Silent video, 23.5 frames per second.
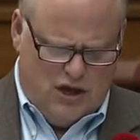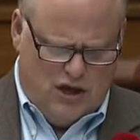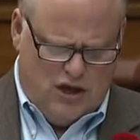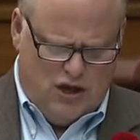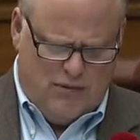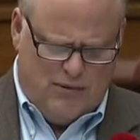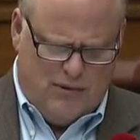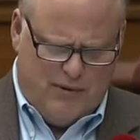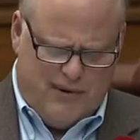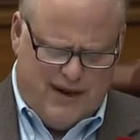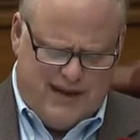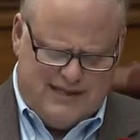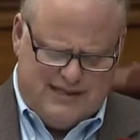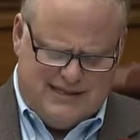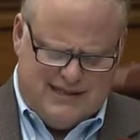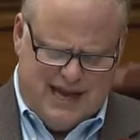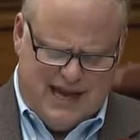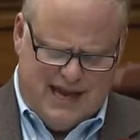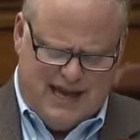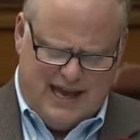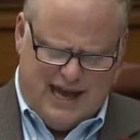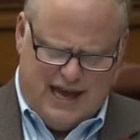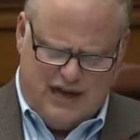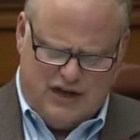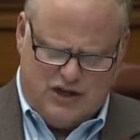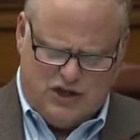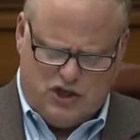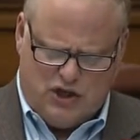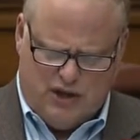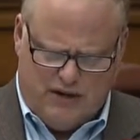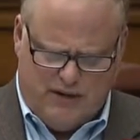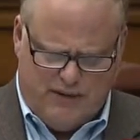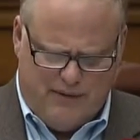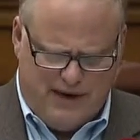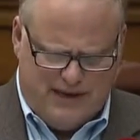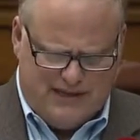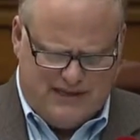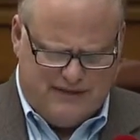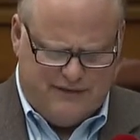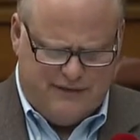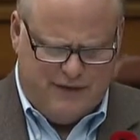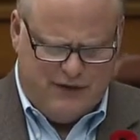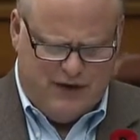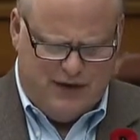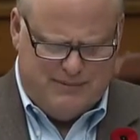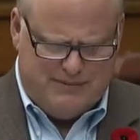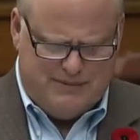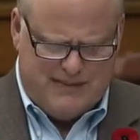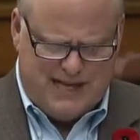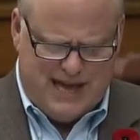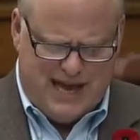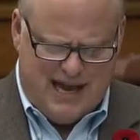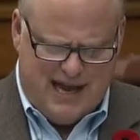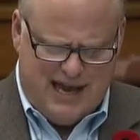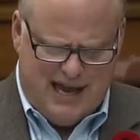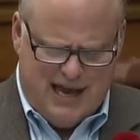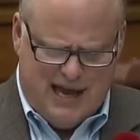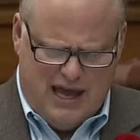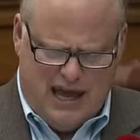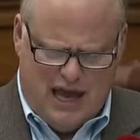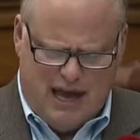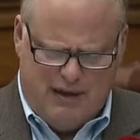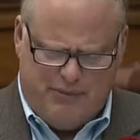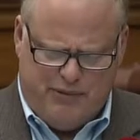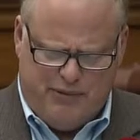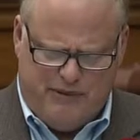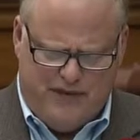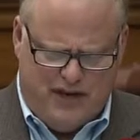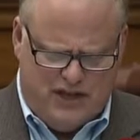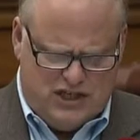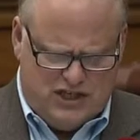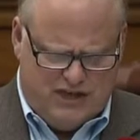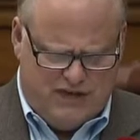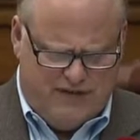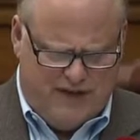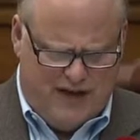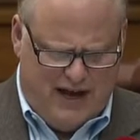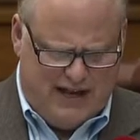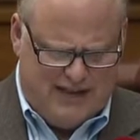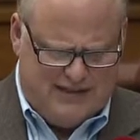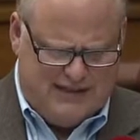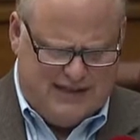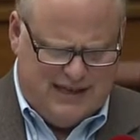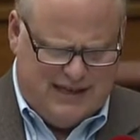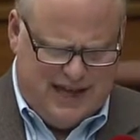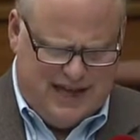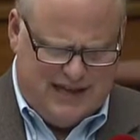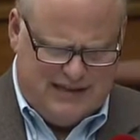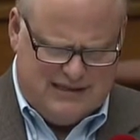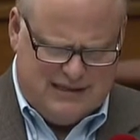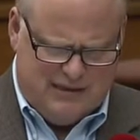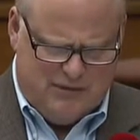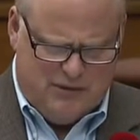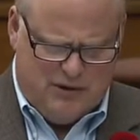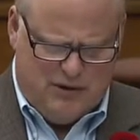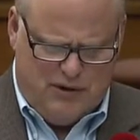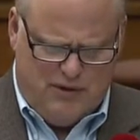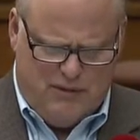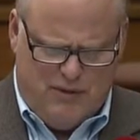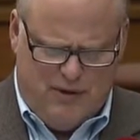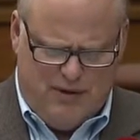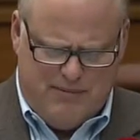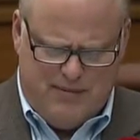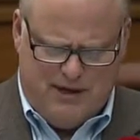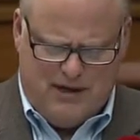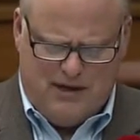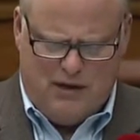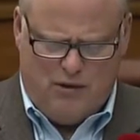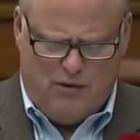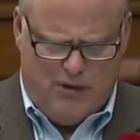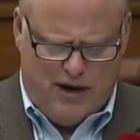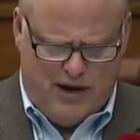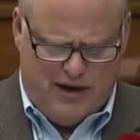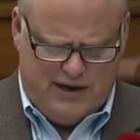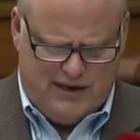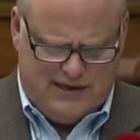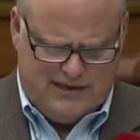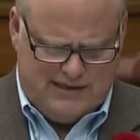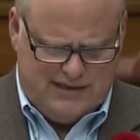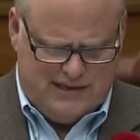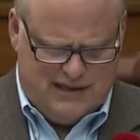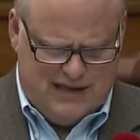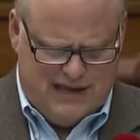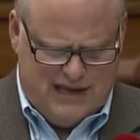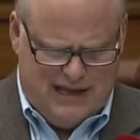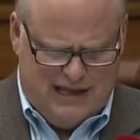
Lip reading: Human Rights Day, Canada Charter Rights and Freedoms Day, and Prevention of Violence Against Immigrant Women Awareness.